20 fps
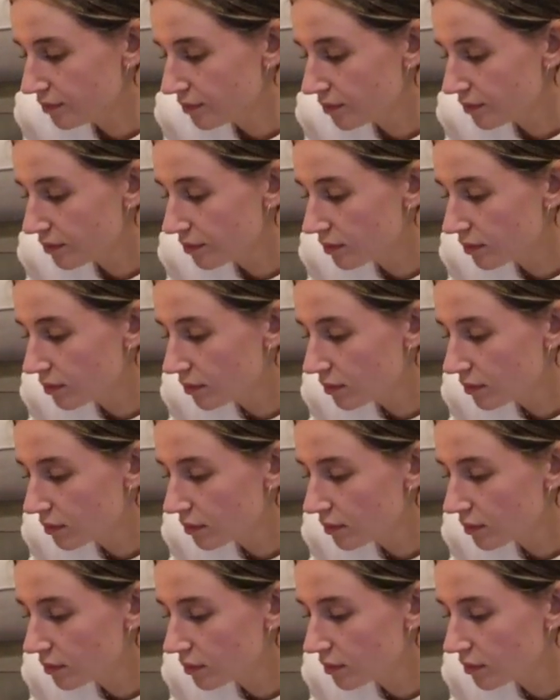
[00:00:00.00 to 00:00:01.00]

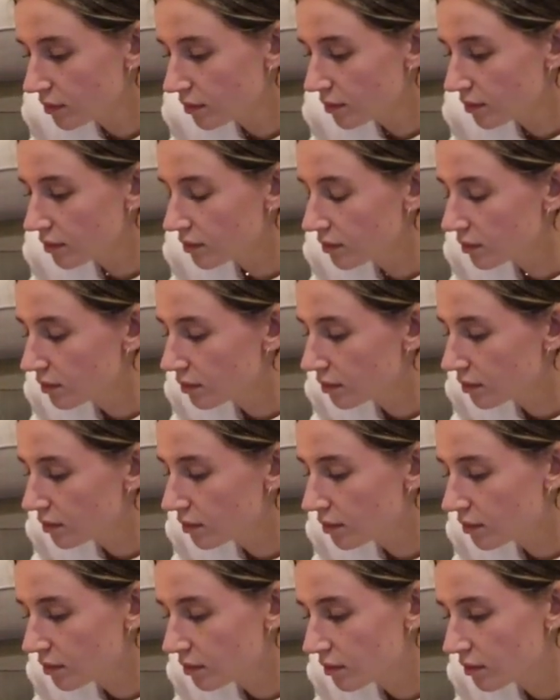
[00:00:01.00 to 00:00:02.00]

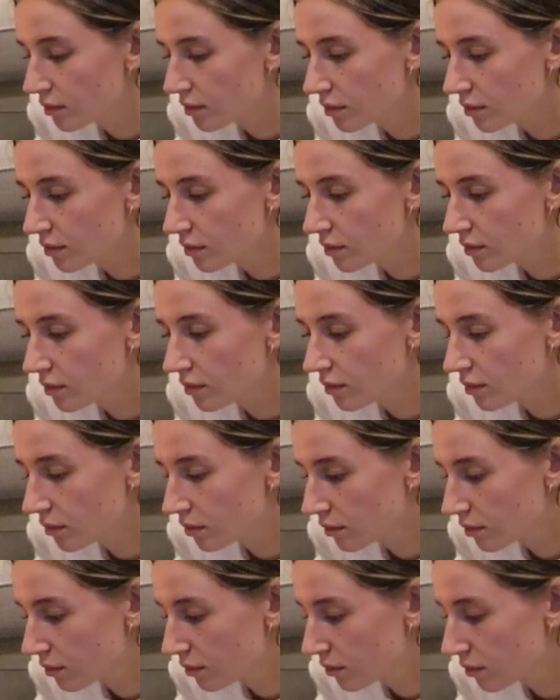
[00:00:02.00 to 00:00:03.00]

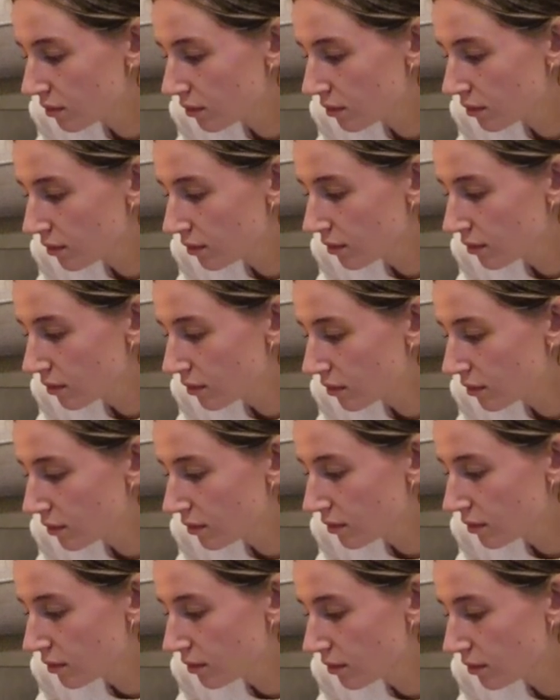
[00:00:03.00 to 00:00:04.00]

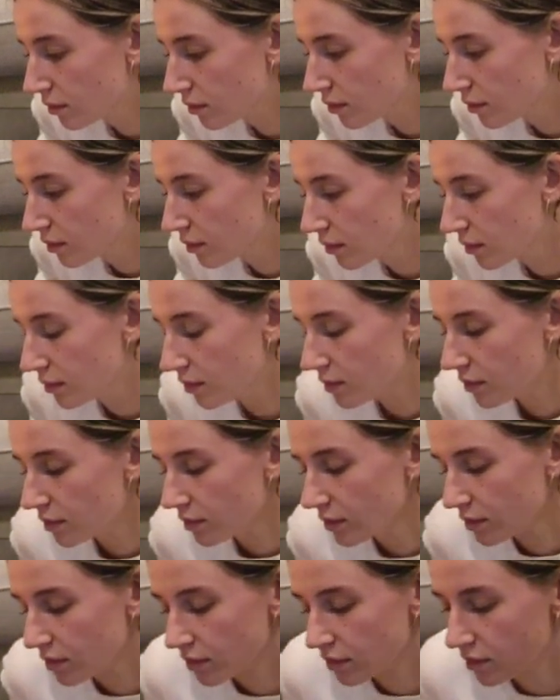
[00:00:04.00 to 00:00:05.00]

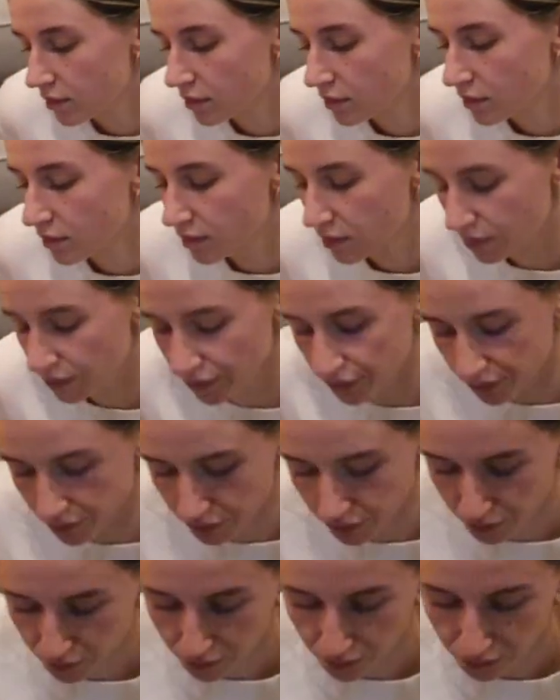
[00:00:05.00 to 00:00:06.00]

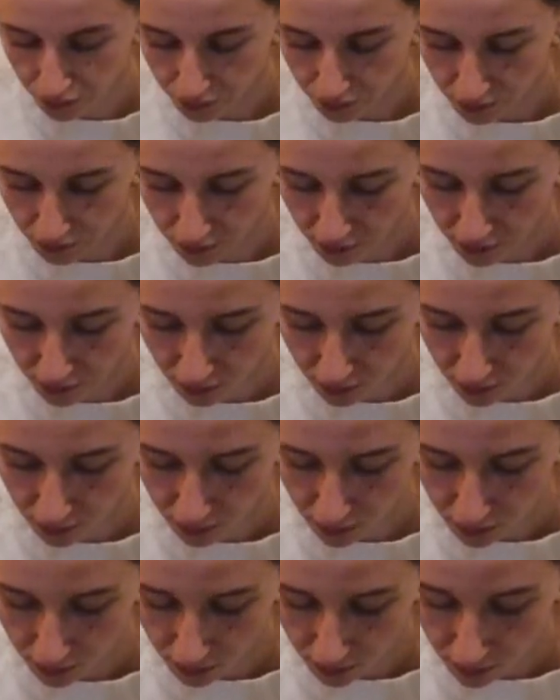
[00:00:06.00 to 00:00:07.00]

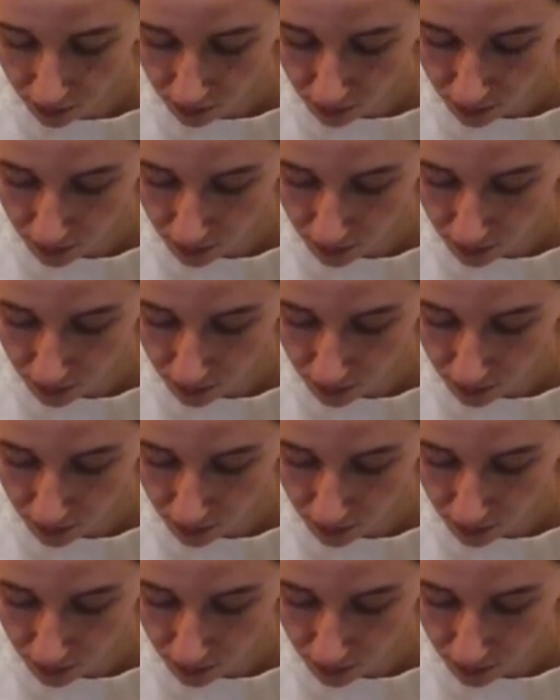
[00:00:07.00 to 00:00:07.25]
No words are spoken by the person on screen.